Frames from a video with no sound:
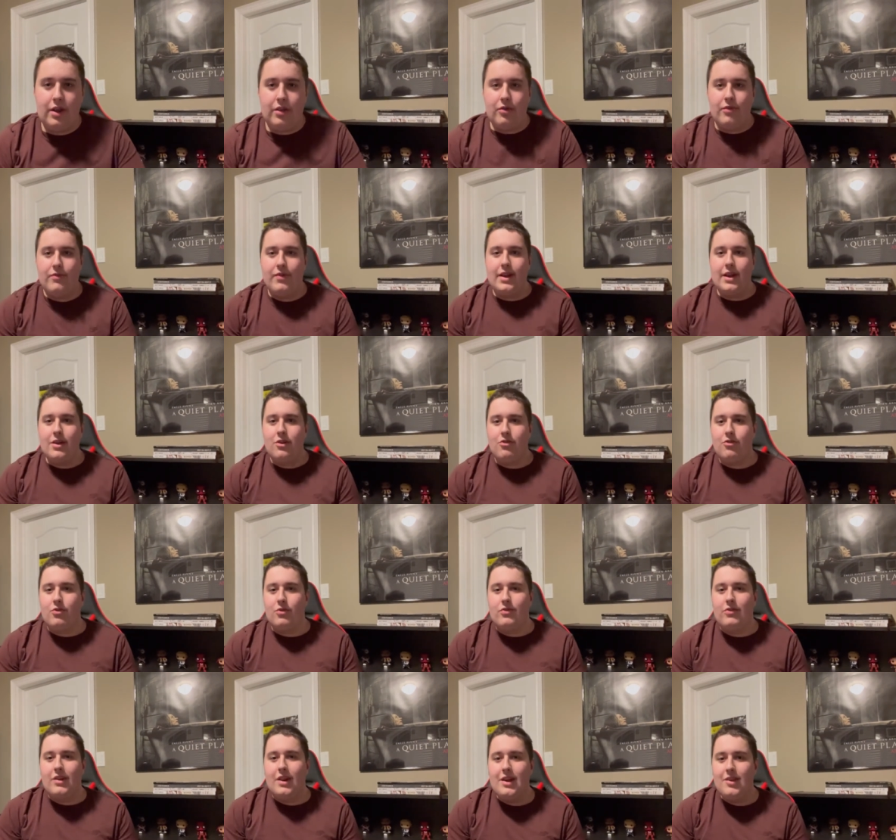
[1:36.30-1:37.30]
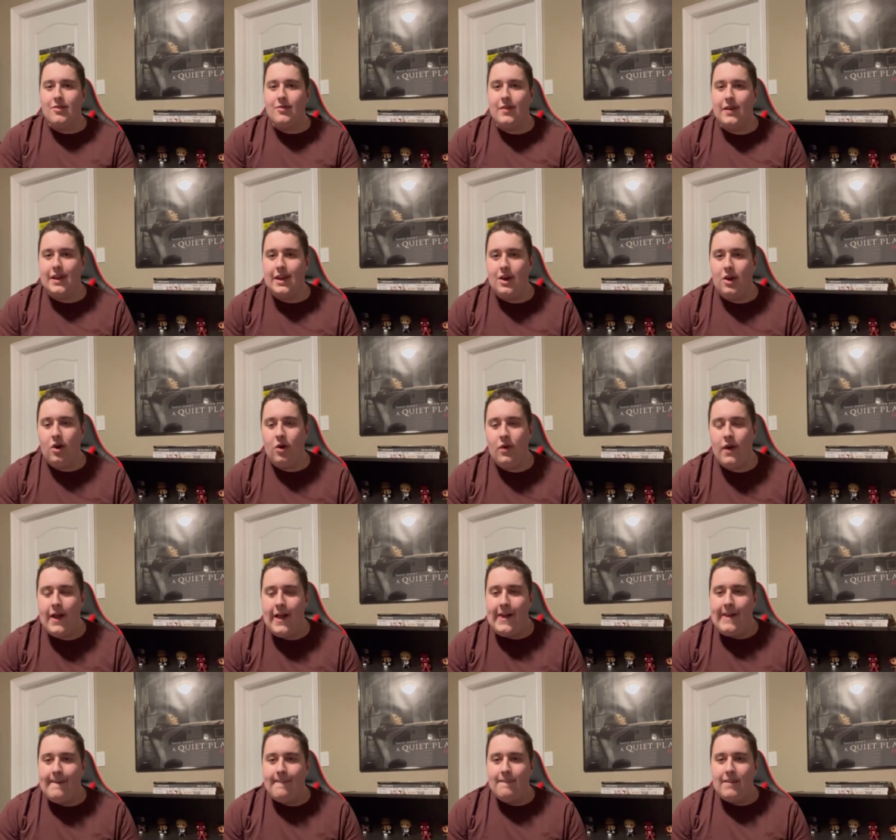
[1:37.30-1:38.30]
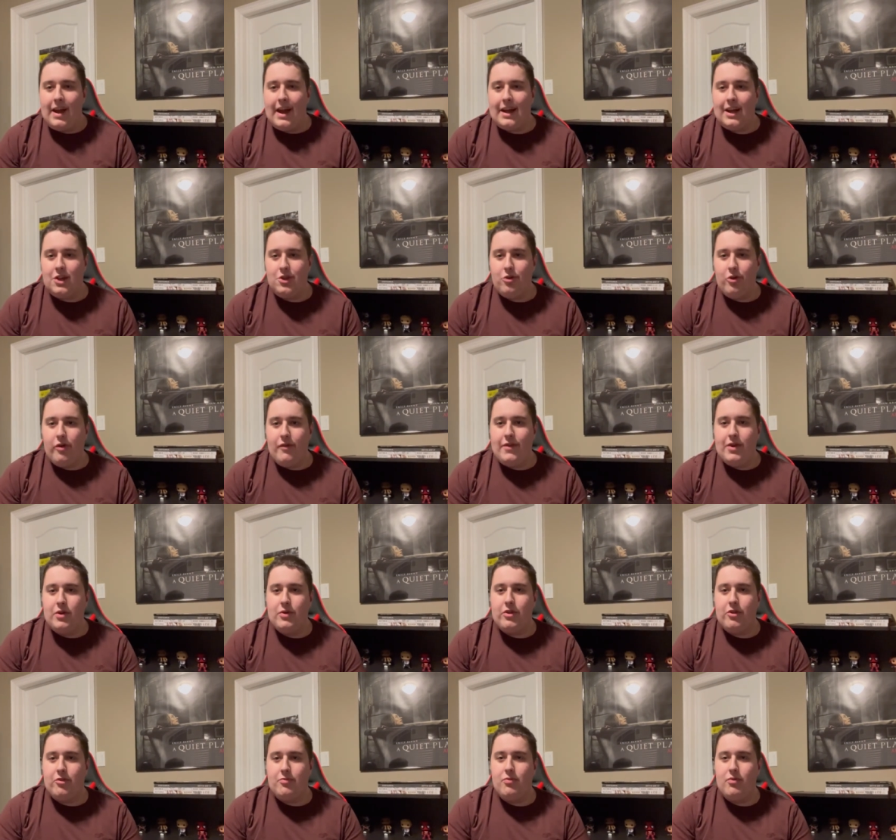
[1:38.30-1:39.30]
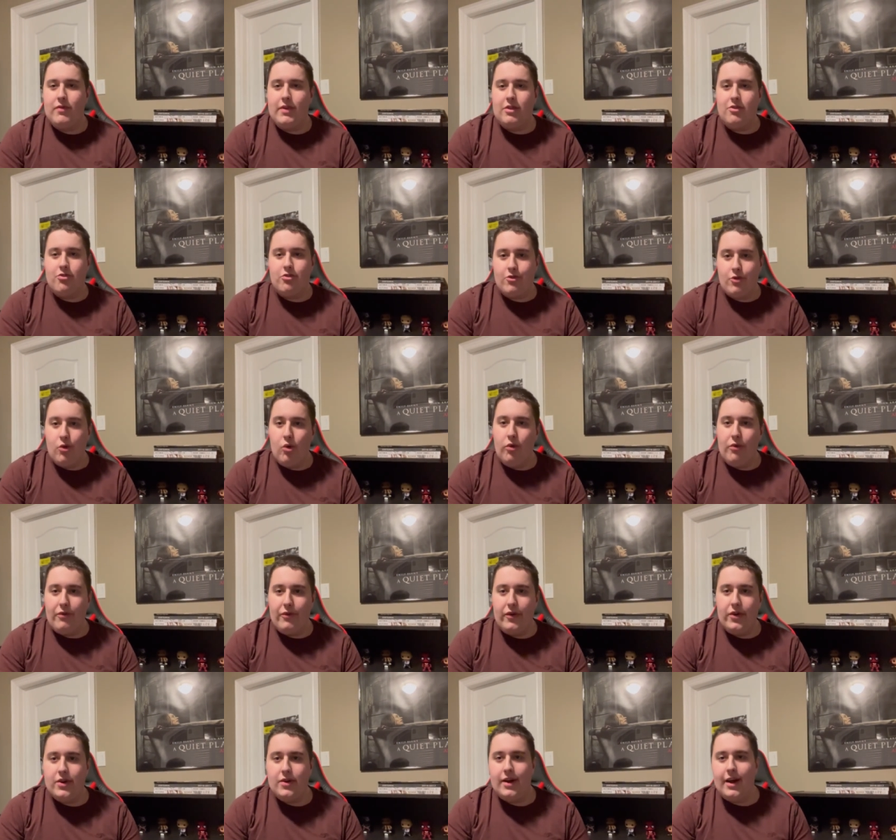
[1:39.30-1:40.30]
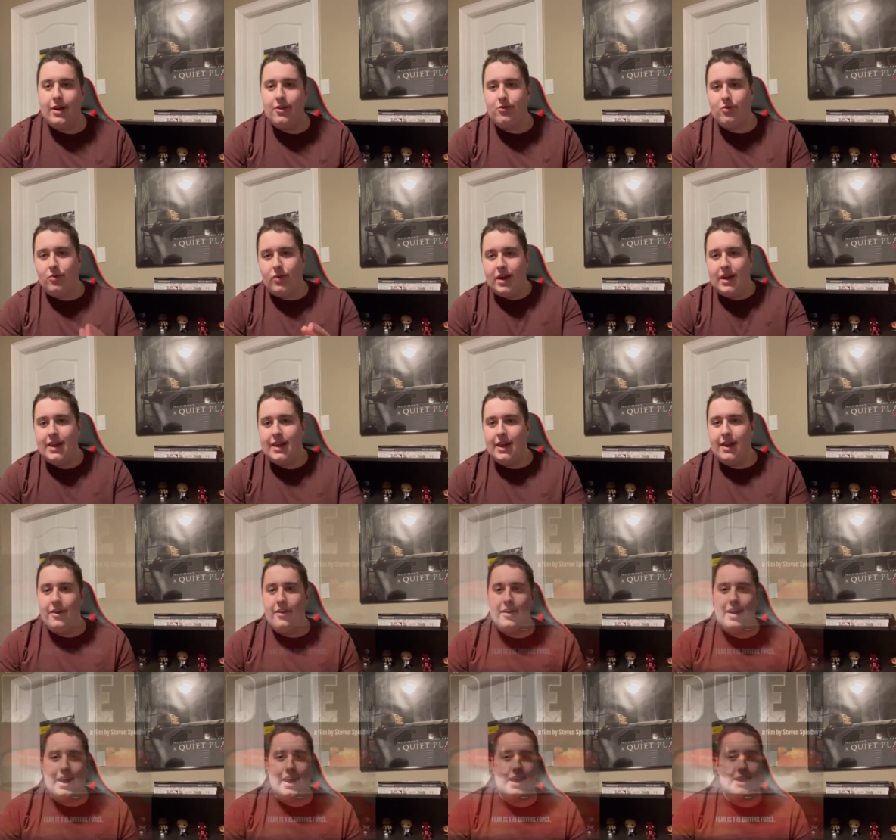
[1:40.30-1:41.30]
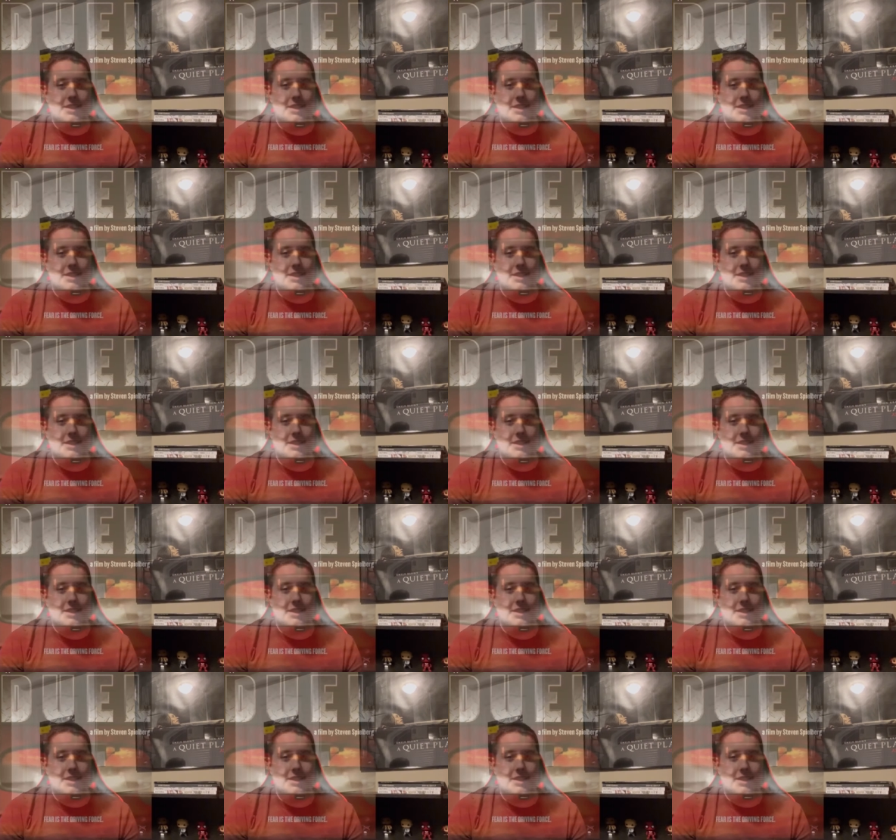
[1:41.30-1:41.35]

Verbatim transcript: video. So in today's video, I got the review of this movie Duel for you guys right here and